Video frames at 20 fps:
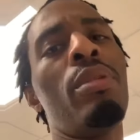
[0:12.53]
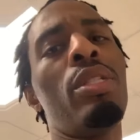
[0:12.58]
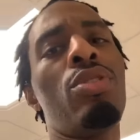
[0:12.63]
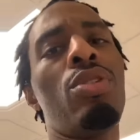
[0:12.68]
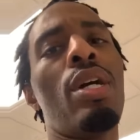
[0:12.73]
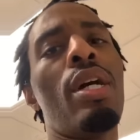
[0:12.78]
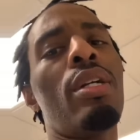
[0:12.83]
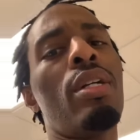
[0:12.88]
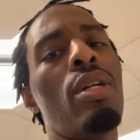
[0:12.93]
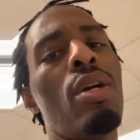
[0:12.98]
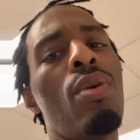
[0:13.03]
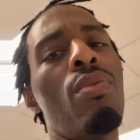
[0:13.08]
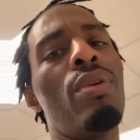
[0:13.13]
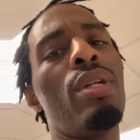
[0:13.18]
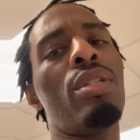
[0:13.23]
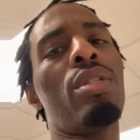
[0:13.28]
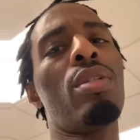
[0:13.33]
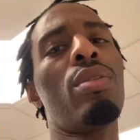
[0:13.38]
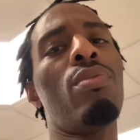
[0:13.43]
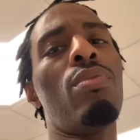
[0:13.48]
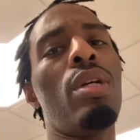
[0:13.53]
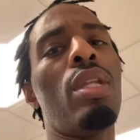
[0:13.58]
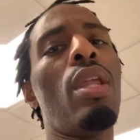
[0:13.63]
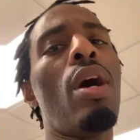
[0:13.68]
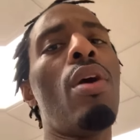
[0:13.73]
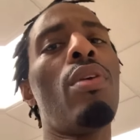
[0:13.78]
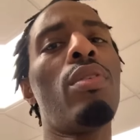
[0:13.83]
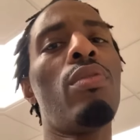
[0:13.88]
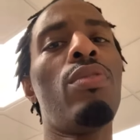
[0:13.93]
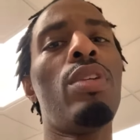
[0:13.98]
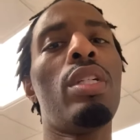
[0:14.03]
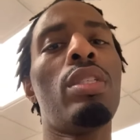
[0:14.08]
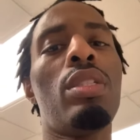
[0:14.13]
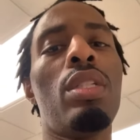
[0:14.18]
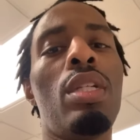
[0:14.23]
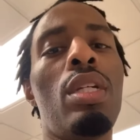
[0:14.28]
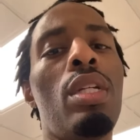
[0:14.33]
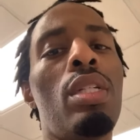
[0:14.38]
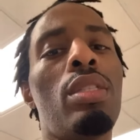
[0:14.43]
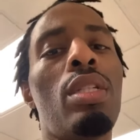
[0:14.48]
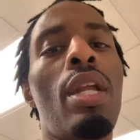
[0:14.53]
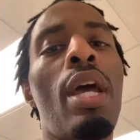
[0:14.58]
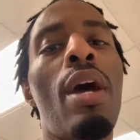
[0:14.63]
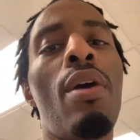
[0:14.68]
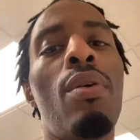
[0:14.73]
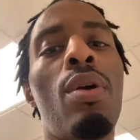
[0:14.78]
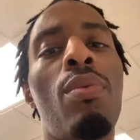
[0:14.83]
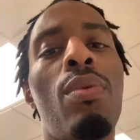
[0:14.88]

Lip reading: try to go into what long division is and how it